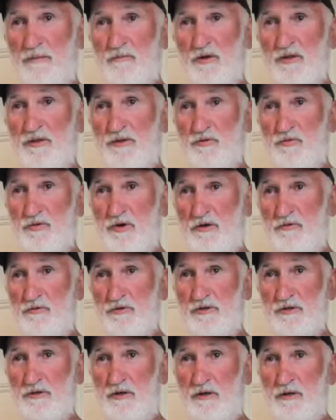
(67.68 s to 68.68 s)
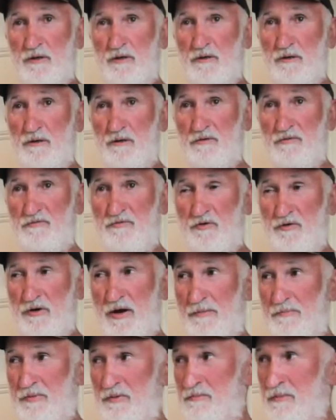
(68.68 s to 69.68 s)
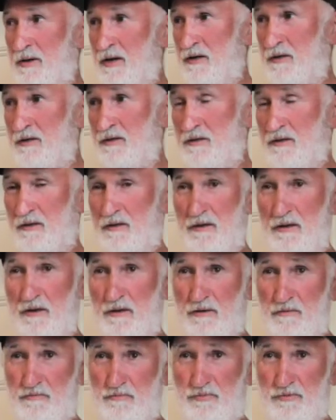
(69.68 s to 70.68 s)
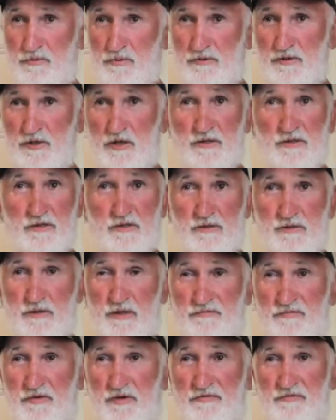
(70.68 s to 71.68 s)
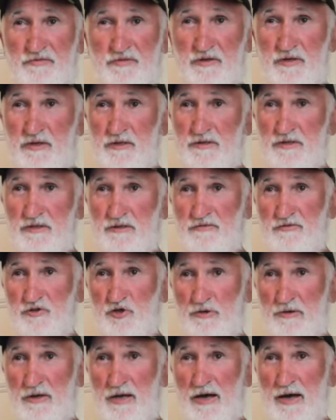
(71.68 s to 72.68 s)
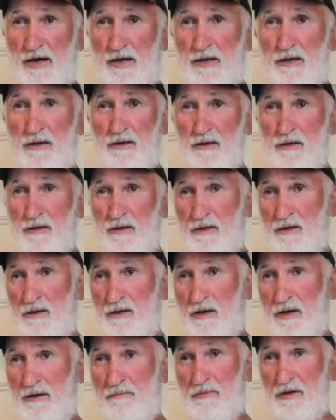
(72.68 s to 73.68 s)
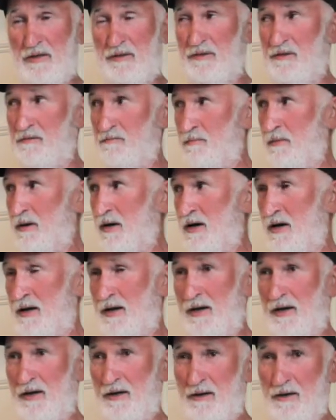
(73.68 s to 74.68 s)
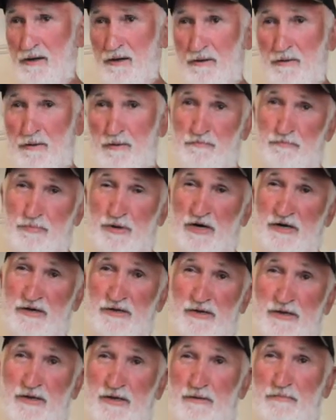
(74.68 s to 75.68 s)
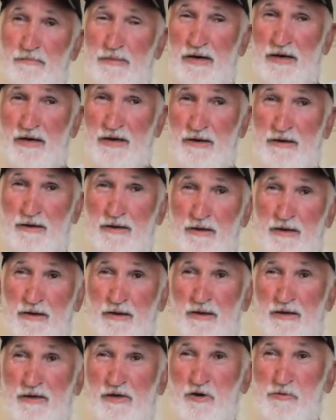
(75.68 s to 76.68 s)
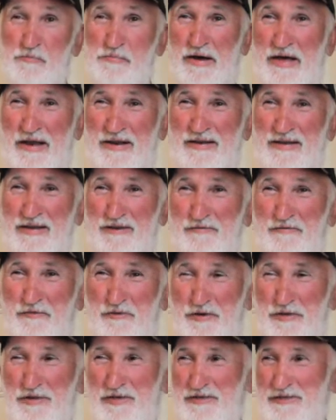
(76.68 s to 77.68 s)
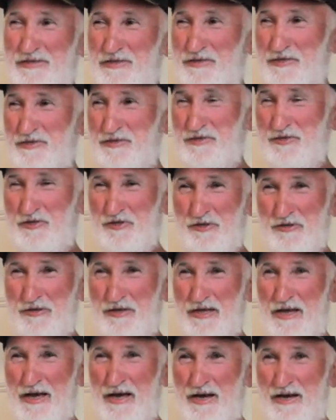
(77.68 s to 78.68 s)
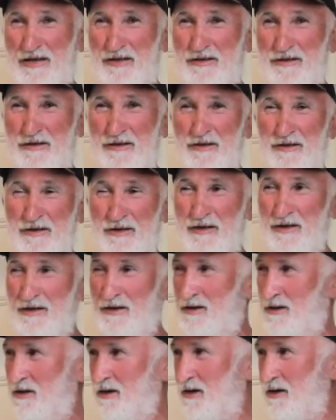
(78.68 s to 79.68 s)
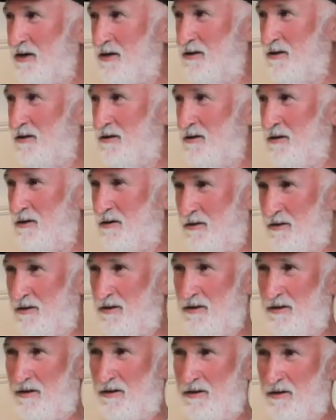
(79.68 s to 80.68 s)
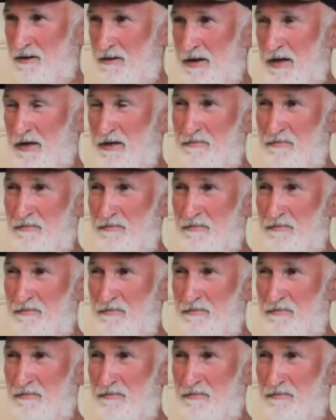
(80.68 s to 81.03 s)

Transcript: I'm on the road um, for Hapimag uh, since the 15th of July. I met my uh, partner, my companion for this journey, Helen, in uh,